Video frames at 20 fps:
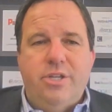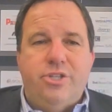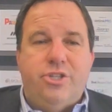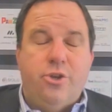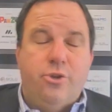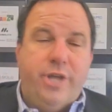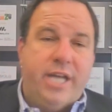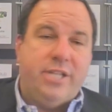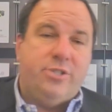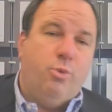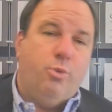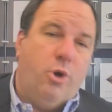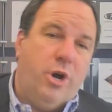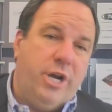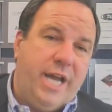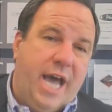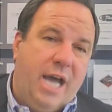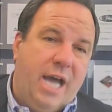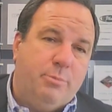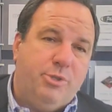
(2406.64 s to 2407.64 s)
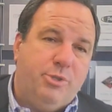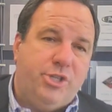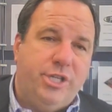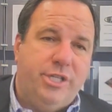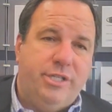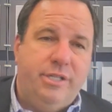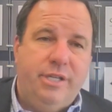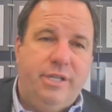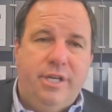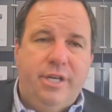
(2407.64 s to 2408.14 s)
So that's one
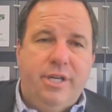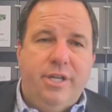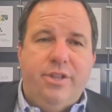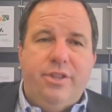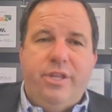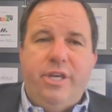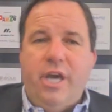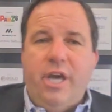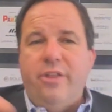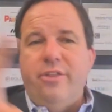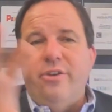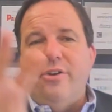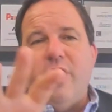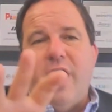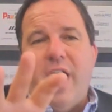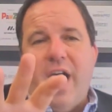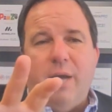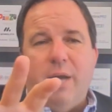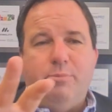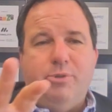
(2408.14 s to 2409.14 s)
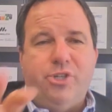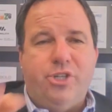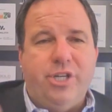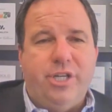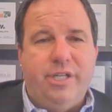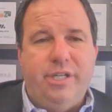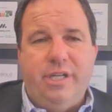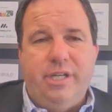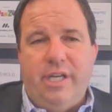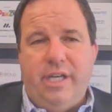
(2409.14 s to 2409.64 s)
option. The other
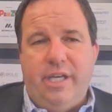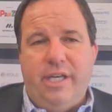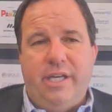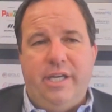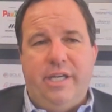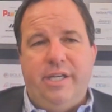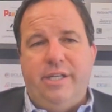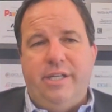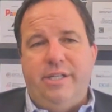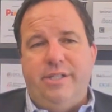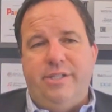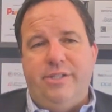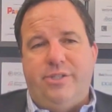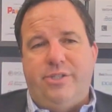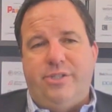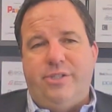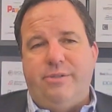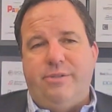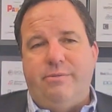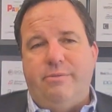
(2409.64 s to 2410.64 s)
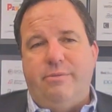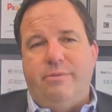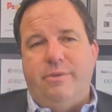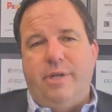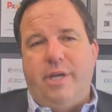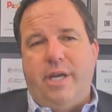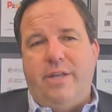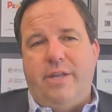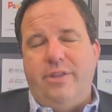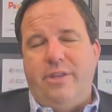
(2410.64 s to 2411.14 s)
option is,
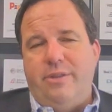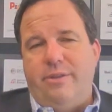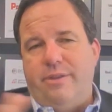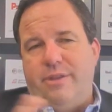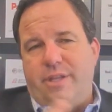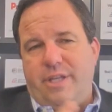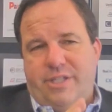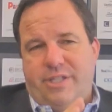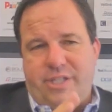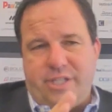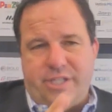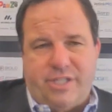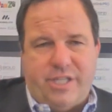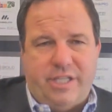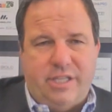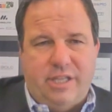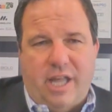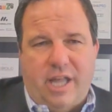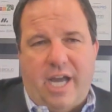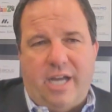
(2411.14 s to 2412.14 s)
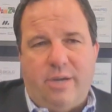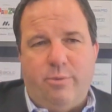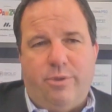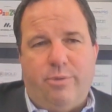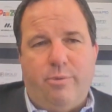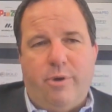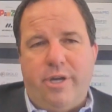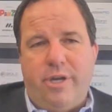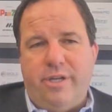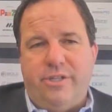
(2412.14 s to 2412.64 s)
and this is in line
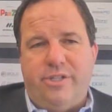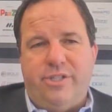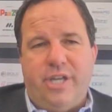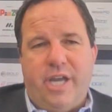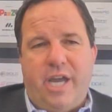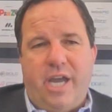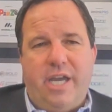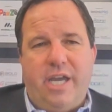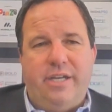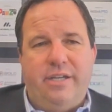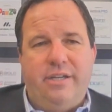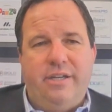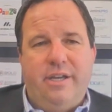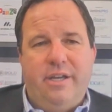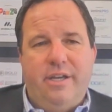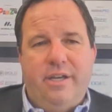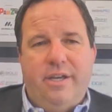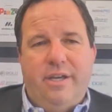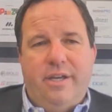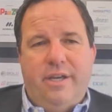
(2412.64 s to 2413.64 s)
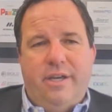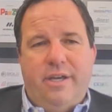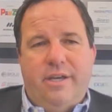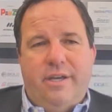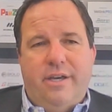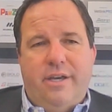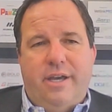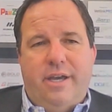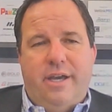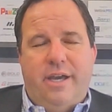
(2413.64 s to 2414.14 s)
with what you're saying,
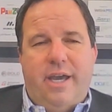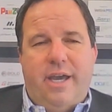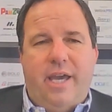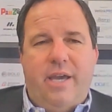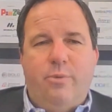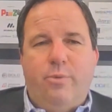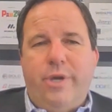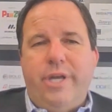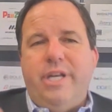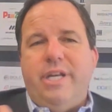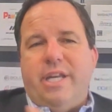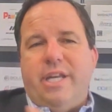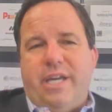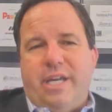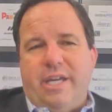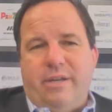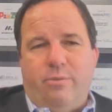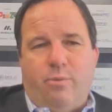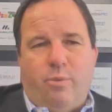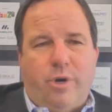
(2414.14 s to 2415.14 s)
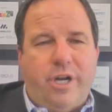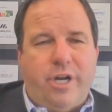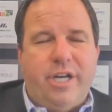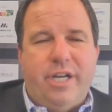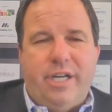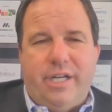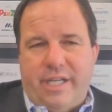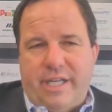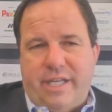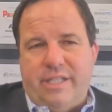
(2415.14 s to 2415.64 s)
hey, we're
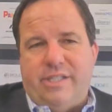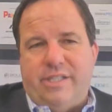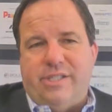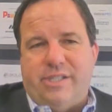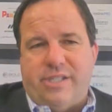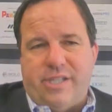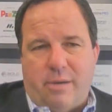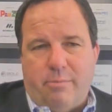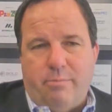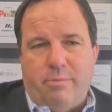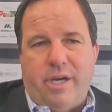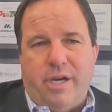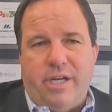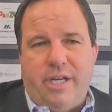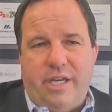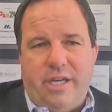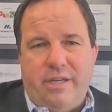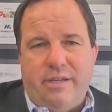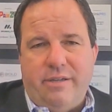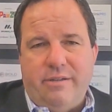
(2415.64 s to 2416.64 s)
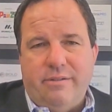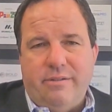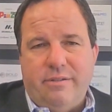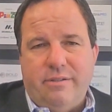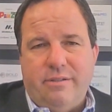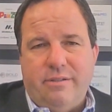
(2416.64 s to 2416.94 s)
going to need somebody,